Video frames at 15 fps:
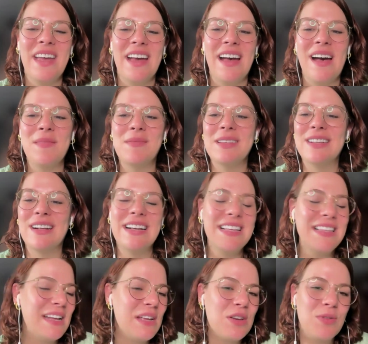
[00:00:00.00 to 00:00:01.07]
is there
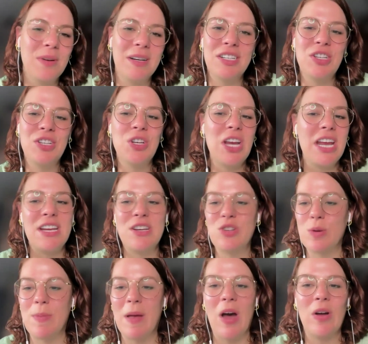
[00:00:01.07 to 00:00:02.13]
anything you'd want to change
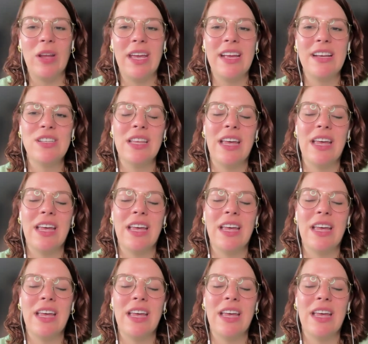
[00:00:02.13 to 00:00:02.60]
about it?